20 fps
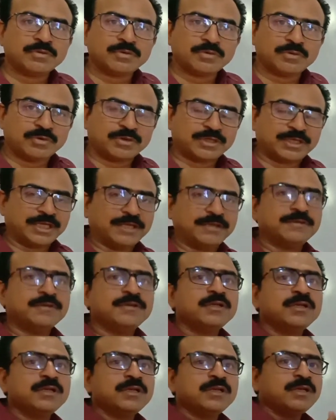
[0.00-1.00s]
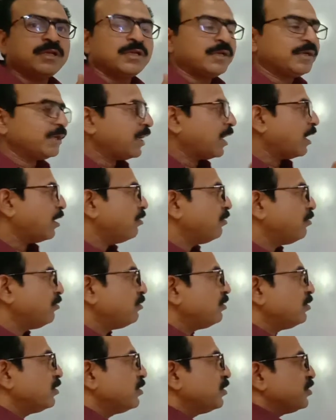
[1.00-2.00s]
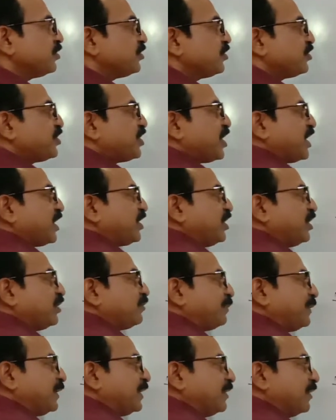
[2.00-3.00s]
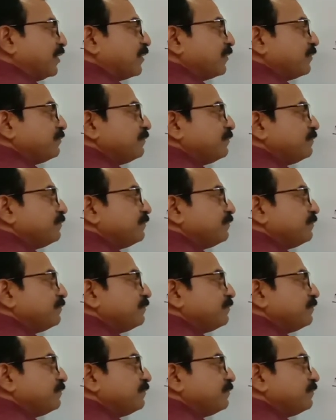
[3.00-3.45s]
Okay, now check this figure.